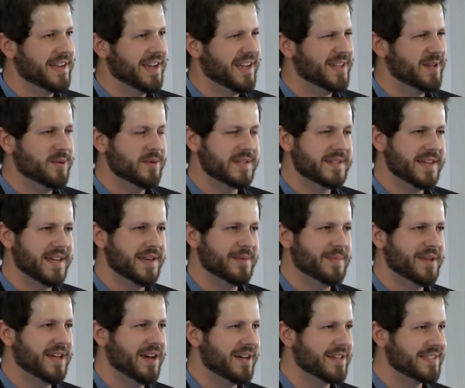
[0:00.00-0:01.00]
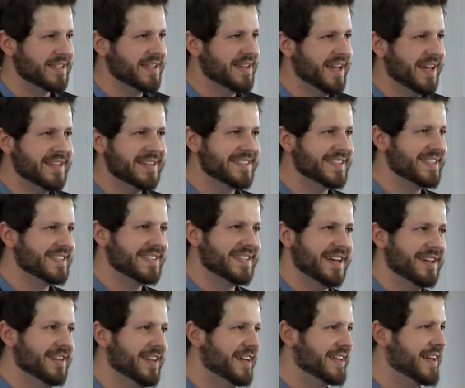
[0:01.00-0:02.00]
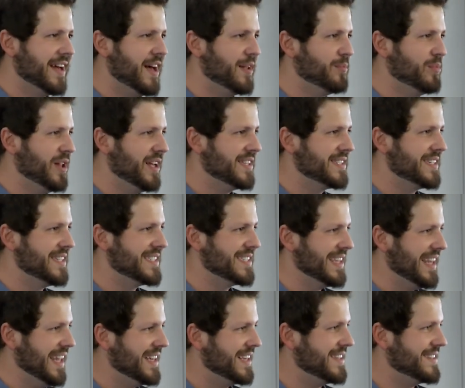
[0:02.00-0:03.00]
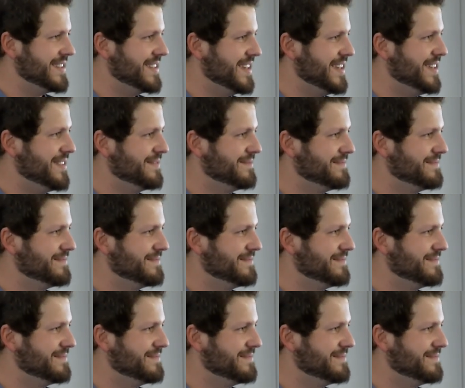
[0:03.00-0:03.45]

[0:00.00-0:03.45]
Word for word: And you'd say to me, Austin, that doesn't sound like God blessed his legacy.